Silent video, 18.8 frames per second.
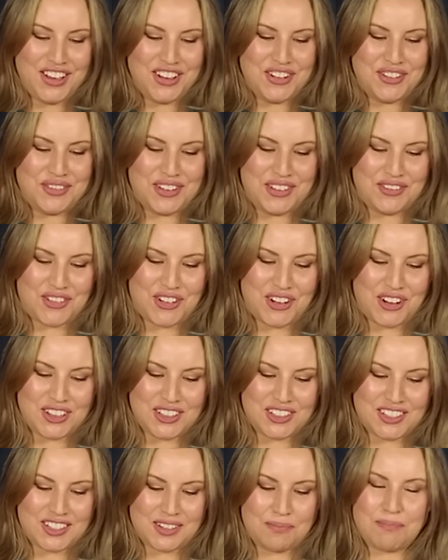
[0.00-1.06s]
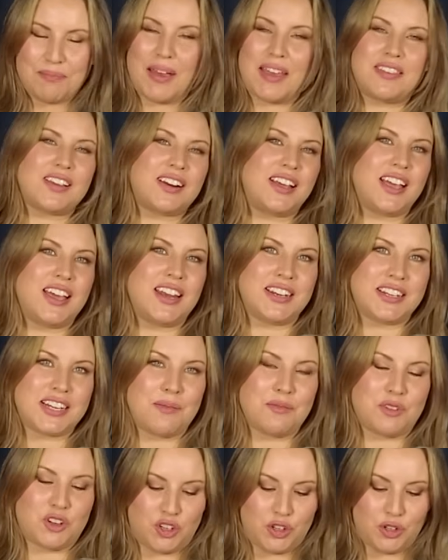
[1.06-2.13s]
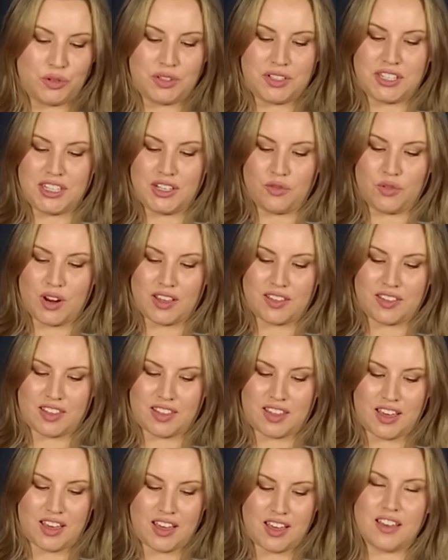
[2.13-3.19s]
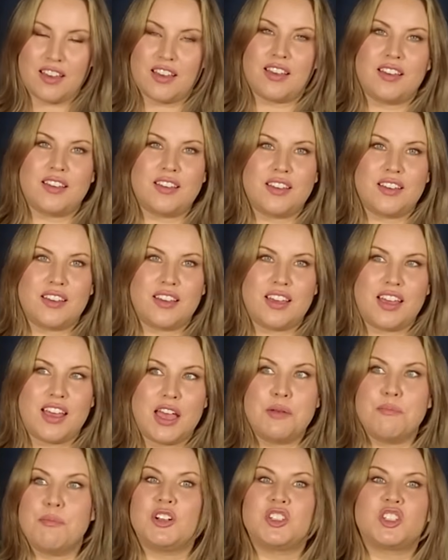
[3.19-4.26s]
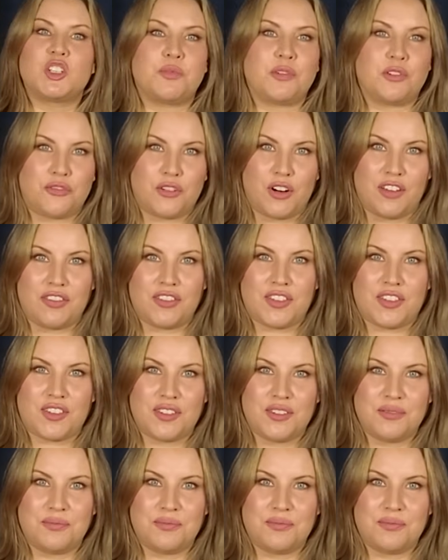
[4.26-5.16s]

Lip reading: We've got basically an attempt to de-risk in multiple fronts.